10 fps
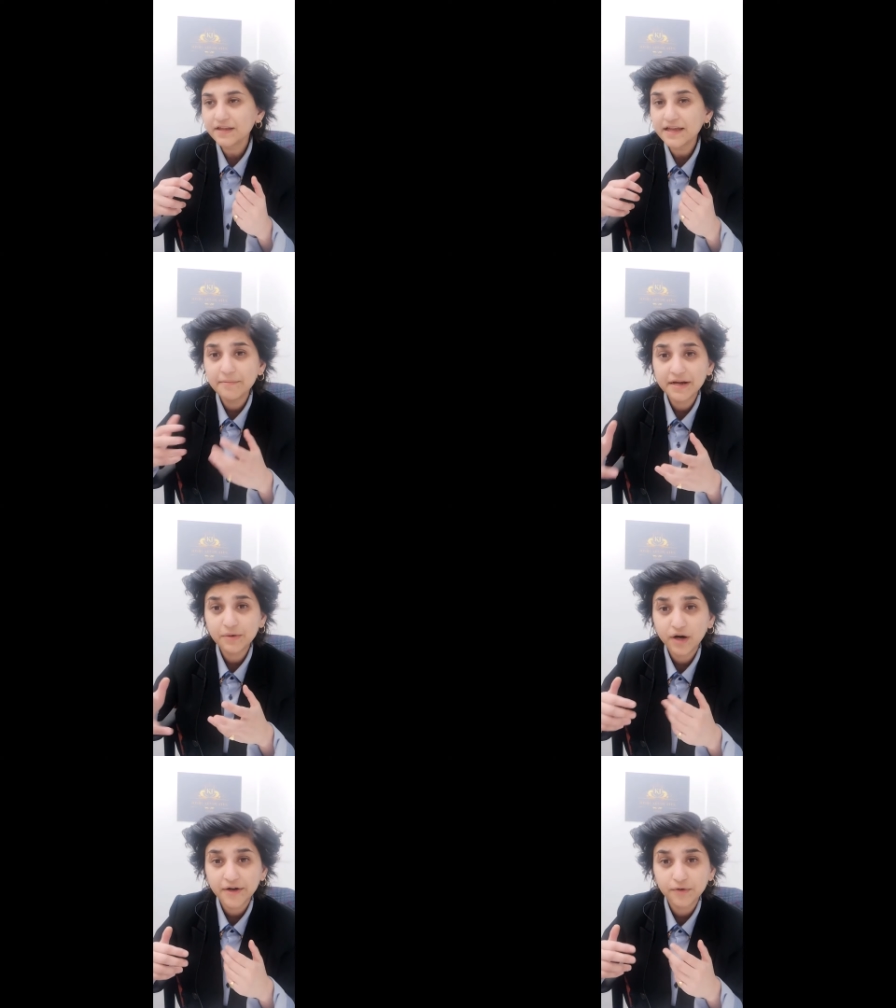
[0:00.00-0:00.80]

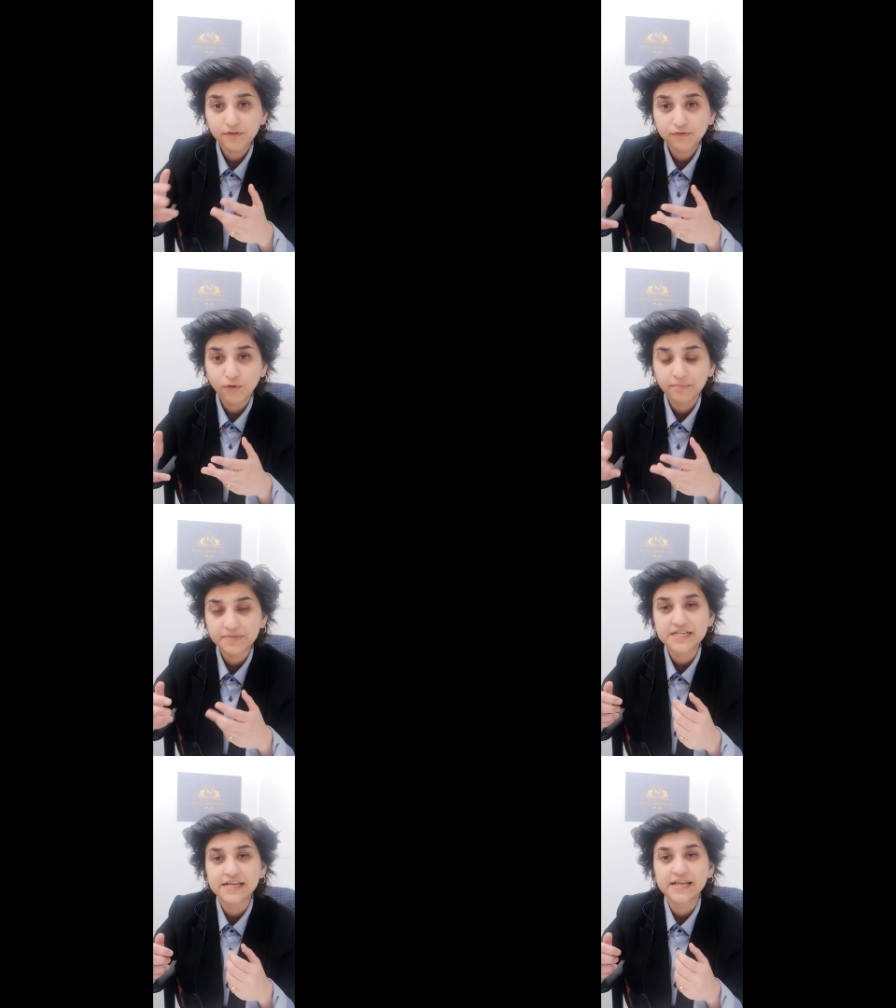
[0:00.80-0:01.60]
MN1 or Form
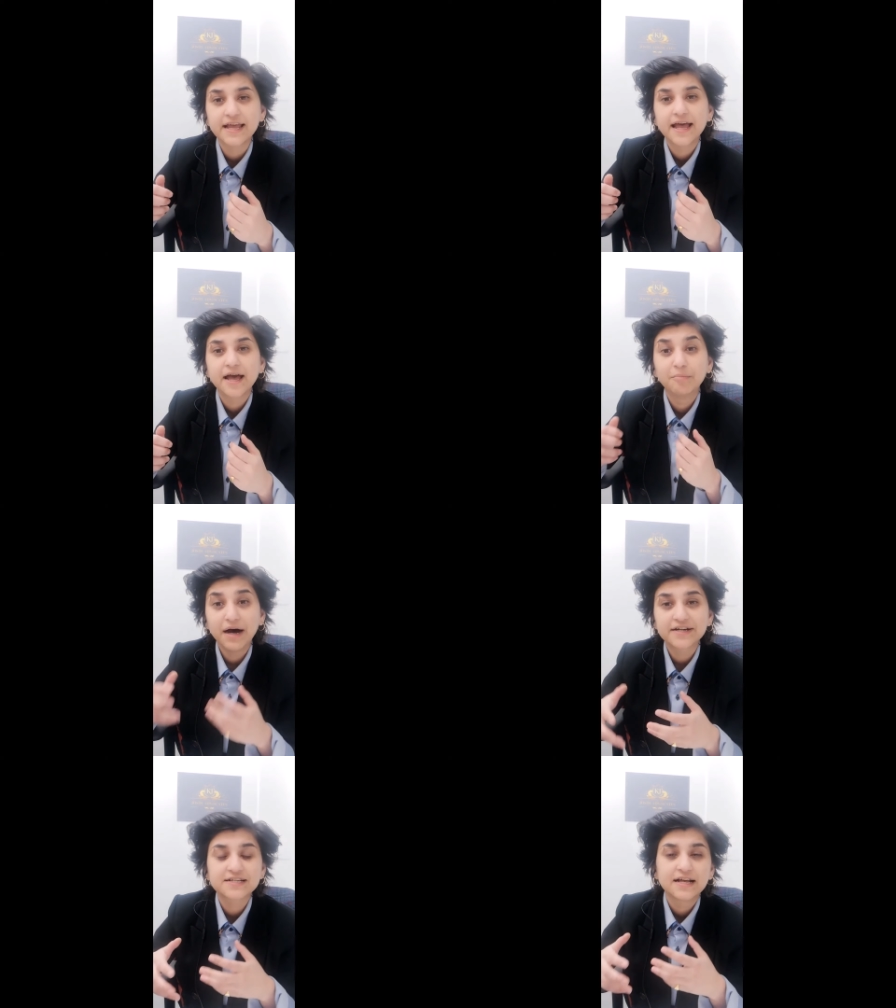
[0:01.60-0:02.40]
T,
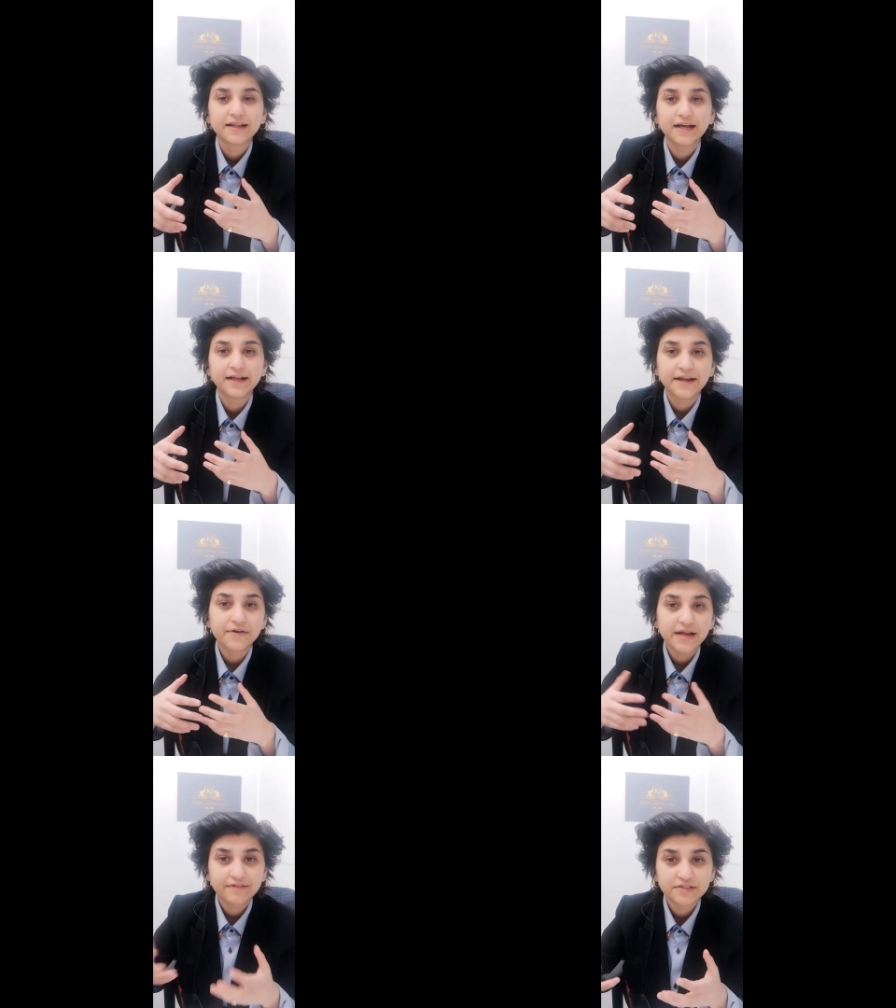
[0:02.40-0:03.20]
but uh, they
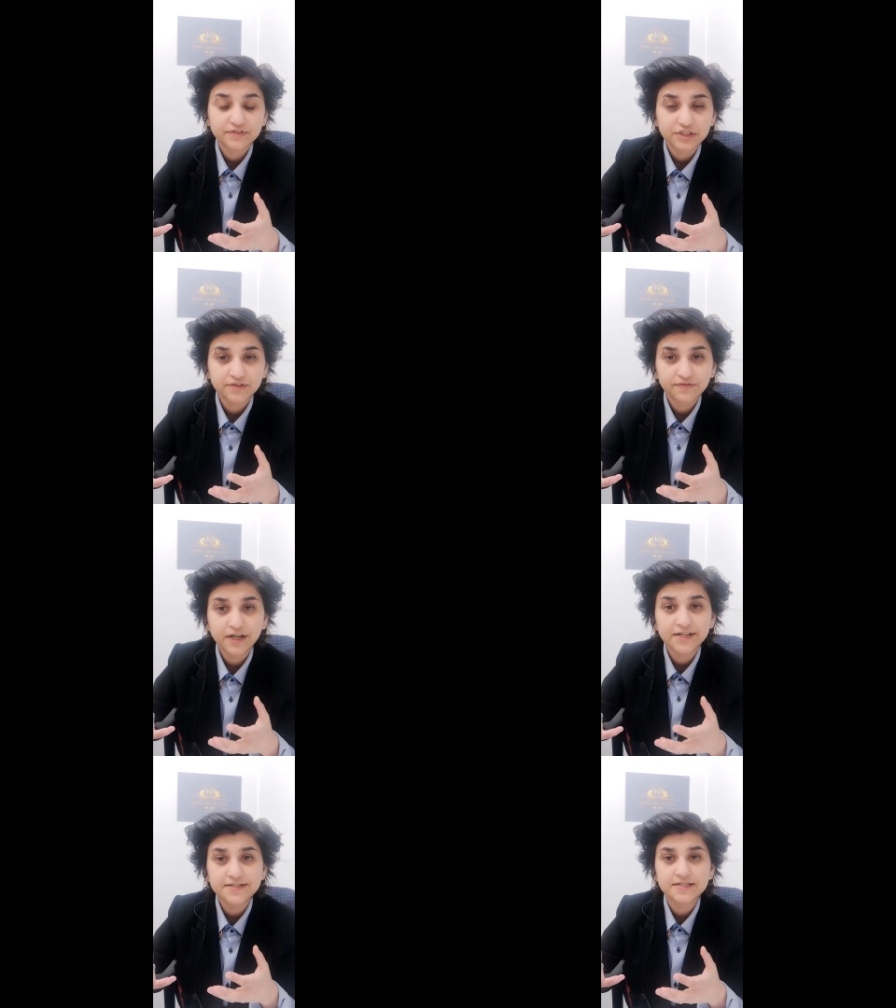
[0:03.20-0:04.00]
don't have sufficient
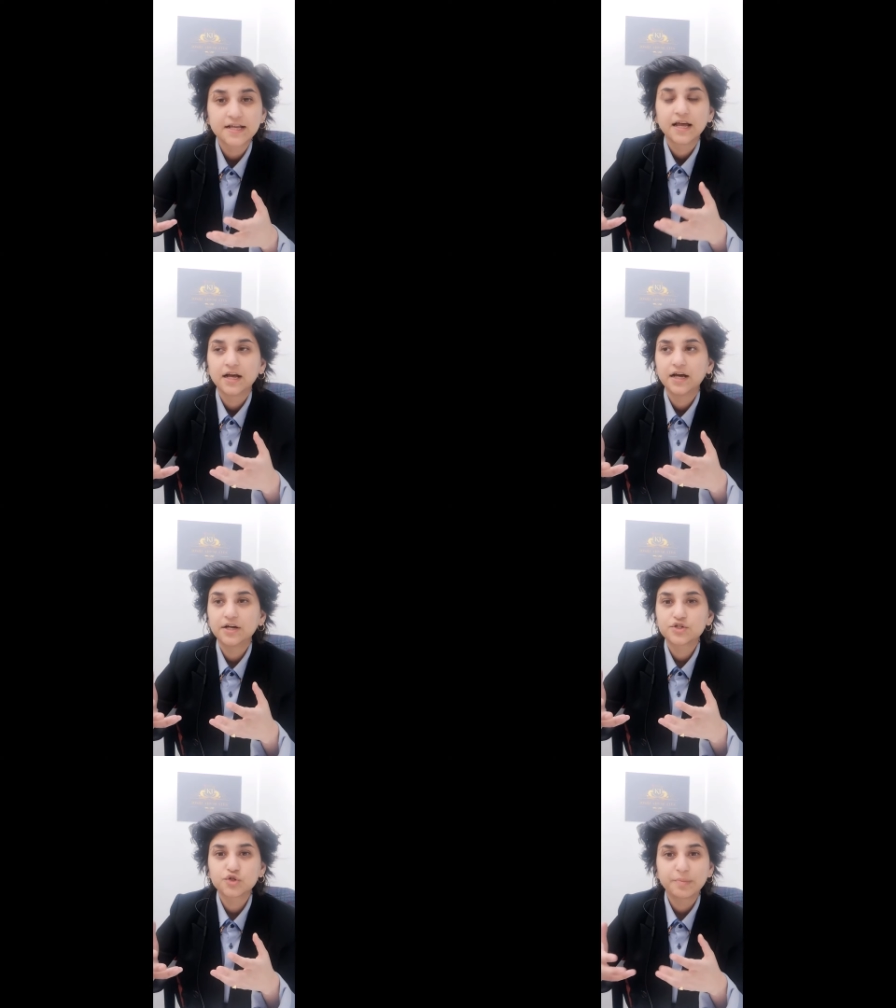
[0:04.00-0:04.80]
funds
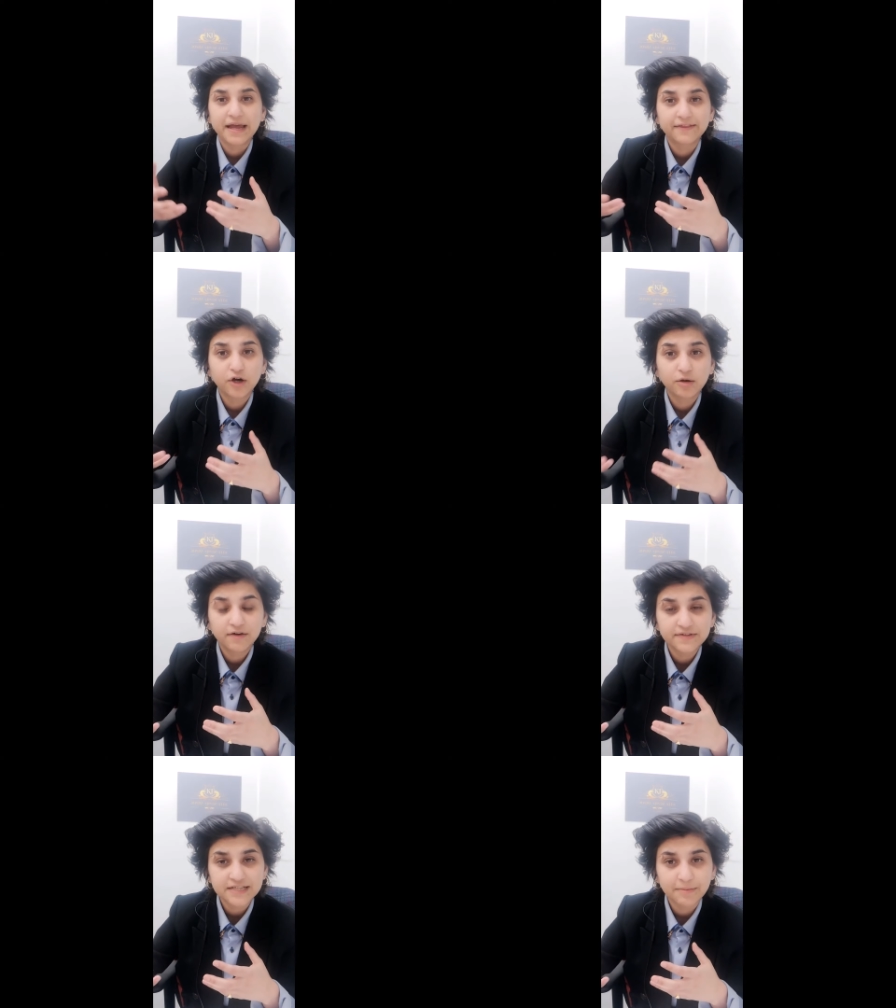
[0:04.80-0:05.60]
uh, to pay the Home
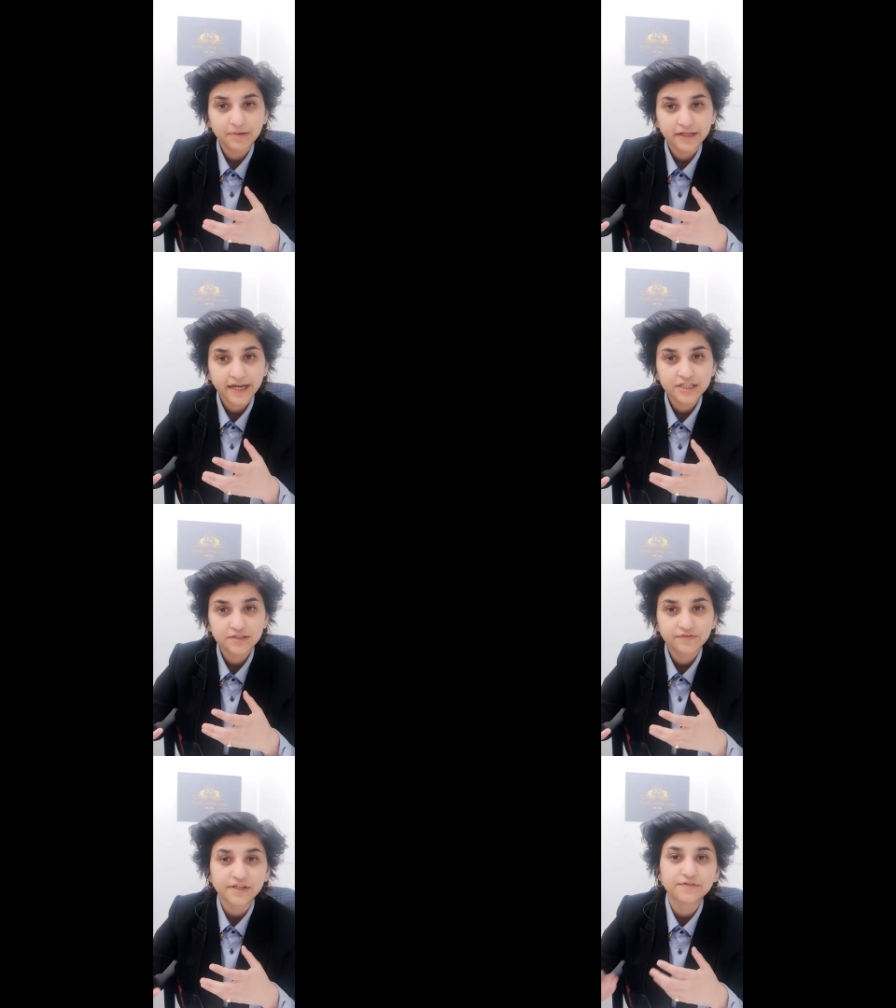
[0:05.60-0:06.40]
Office
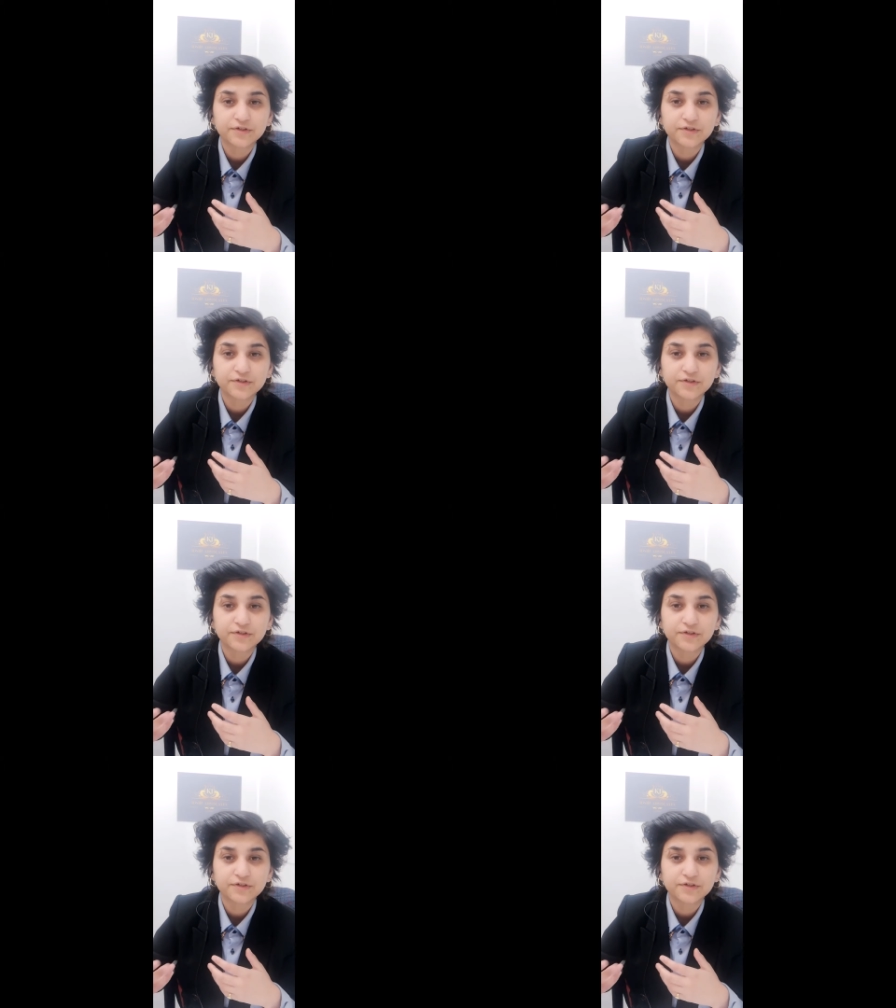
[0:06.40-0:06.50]
application fee.